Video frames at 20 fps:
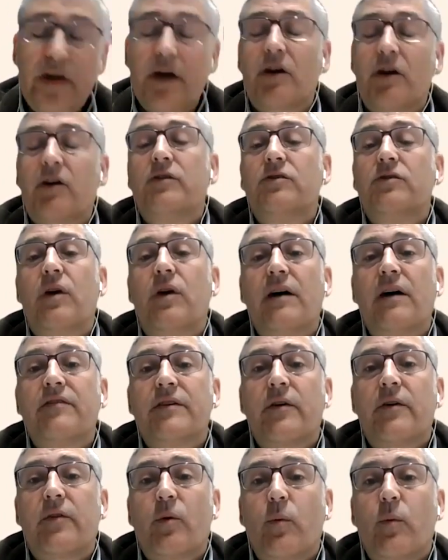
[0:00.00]
are going to have
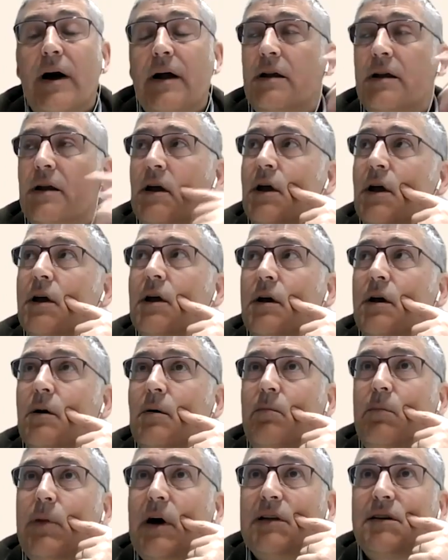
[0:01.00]
another one,
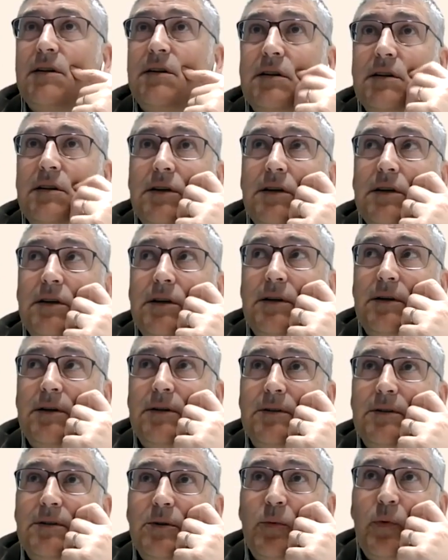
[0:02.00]
but
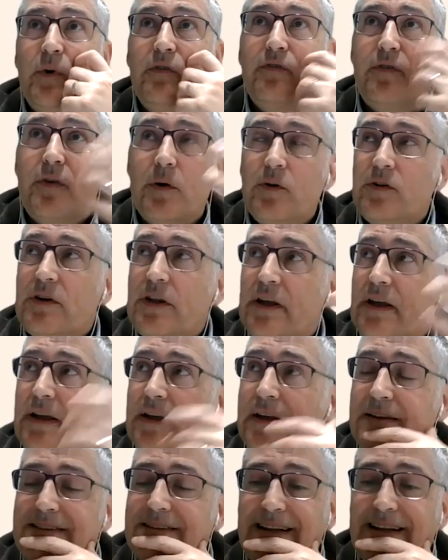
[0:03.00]
we follow
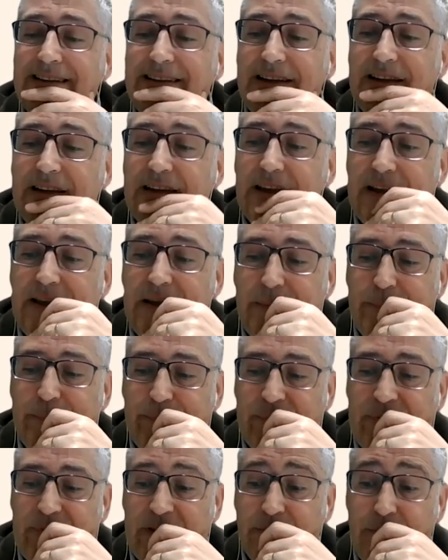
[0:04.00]
the genetic
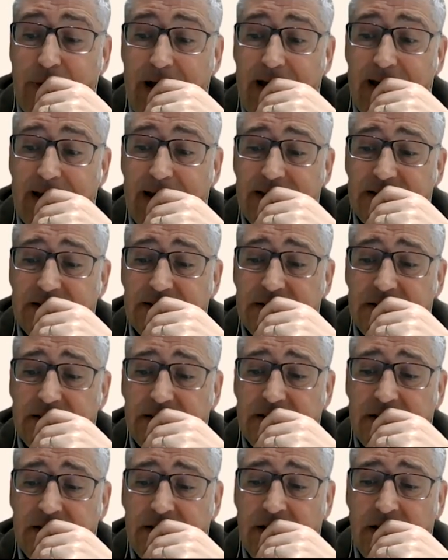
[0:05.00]
advice,
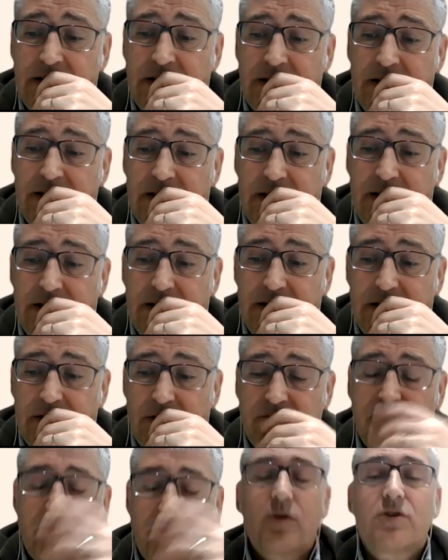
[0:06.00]
and
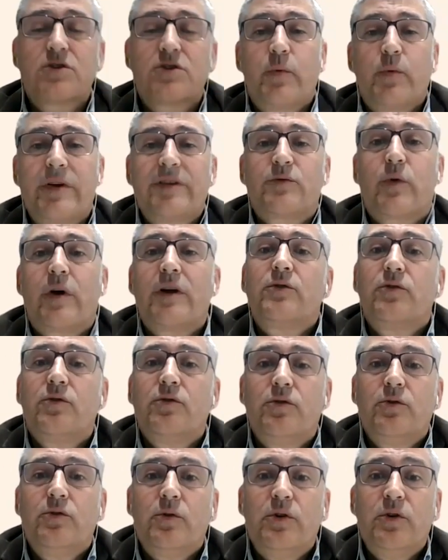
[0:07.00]
of course we try
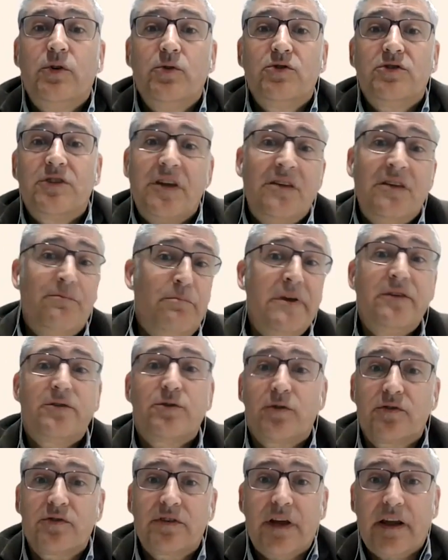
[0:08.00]
to use in
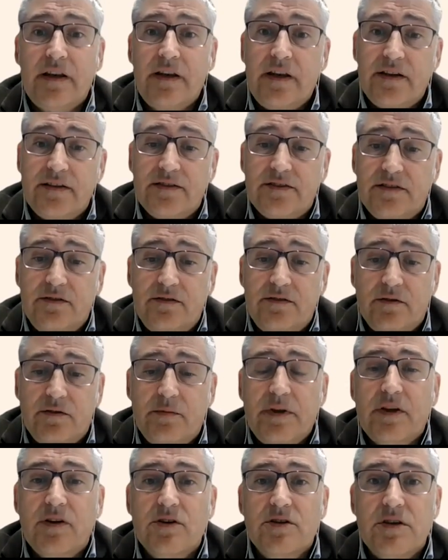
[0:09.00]
vitro techniques.
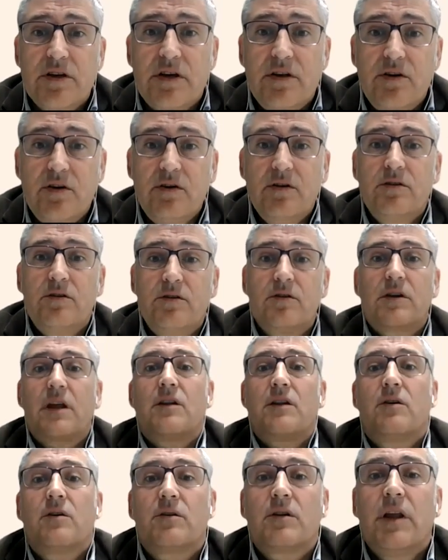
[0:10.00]
Because you
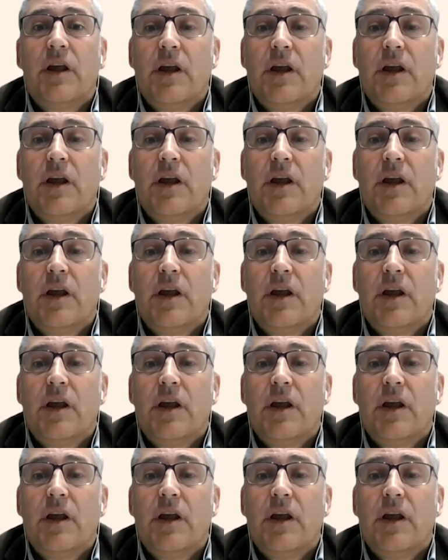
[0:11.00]
cannot